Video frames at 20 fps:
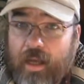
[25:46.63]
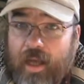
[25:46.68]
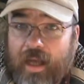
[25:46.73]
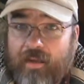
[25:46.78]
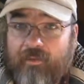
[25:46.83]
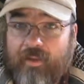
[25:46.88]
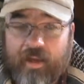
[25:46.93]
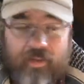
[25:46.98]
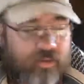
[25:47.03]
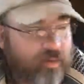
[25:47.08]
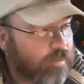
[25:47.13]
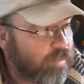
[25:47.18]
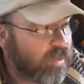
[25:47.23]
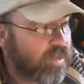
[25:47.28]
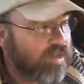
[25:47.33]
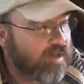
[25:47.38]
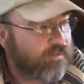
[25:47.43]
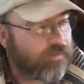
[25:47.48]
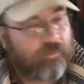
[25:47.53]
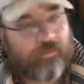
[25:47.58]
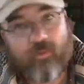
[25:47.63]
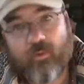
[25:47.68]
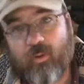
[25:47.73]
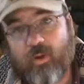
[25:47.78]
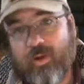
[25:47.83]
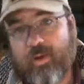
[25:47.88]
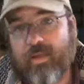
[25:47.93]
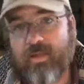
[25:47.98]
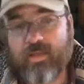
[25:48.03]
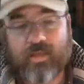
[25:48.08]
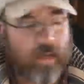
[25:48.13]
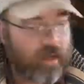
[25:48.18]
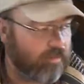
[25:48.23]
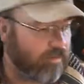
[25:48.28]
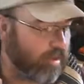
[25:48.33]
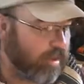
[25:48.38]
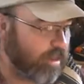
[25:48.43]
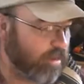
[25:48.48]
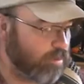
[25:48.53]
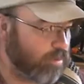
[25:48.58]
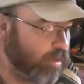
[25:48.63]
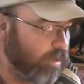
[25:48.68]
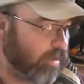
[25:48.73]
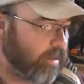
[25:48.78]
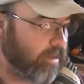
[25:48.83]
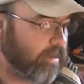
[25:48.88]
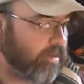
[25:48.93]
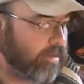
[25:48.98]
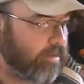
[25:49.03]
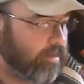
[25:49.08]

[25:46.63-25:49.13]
I've got something different for you. It's not really a book.